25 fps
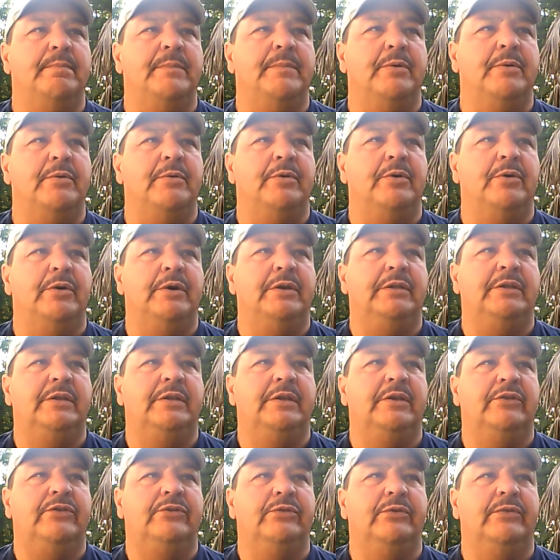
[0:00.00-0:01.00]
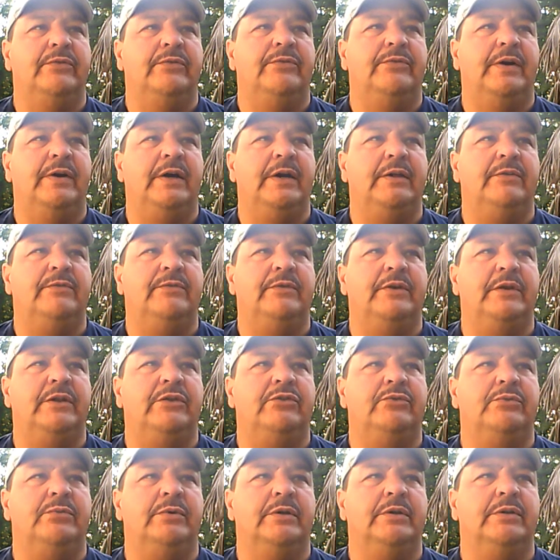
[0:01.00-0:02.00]
were going to issue a fine for
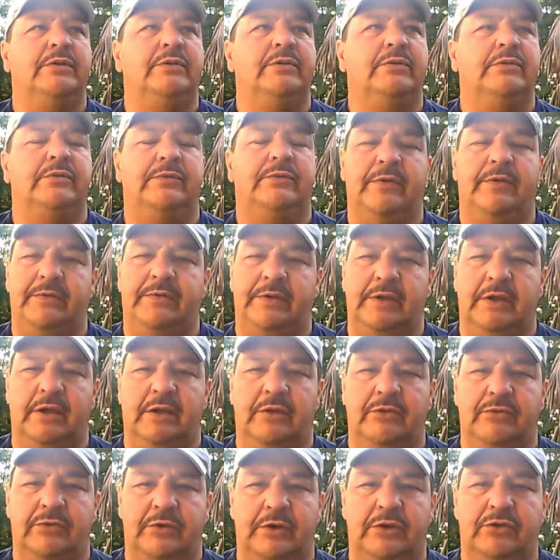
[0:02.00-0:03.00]
each one, $250 for